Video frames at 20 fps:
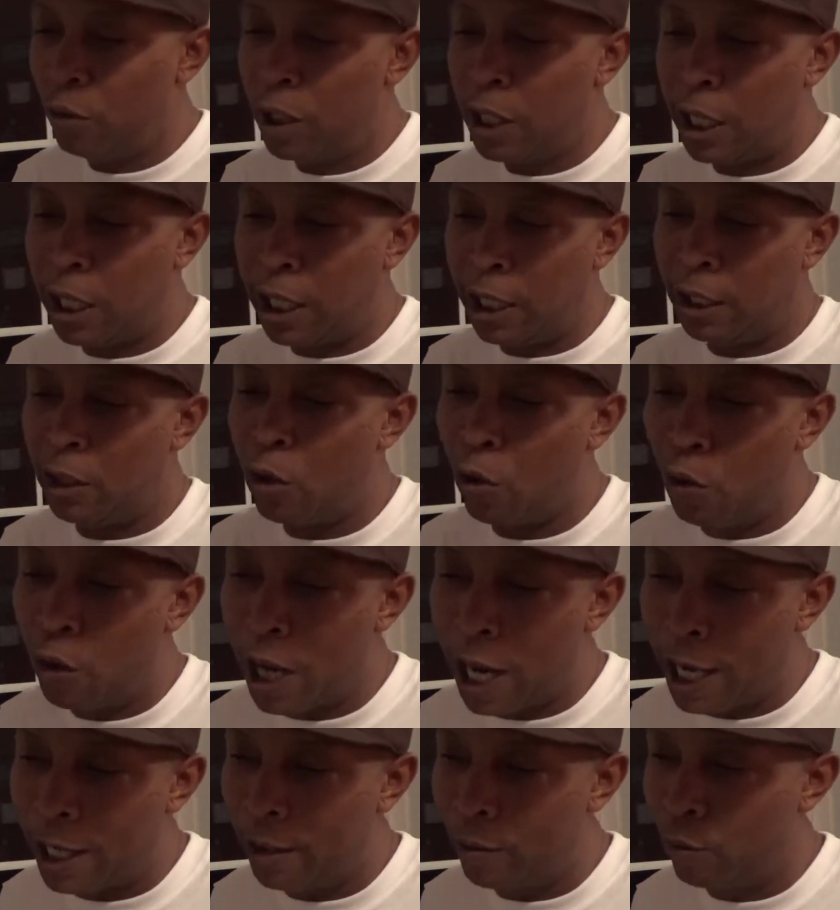can't go
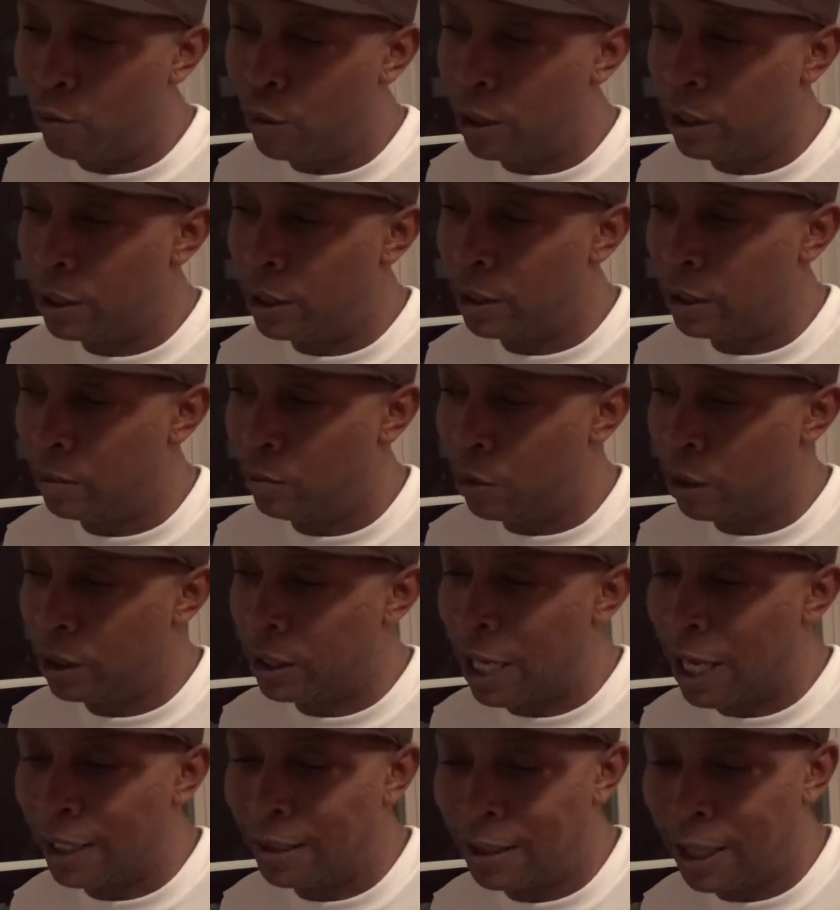at it with that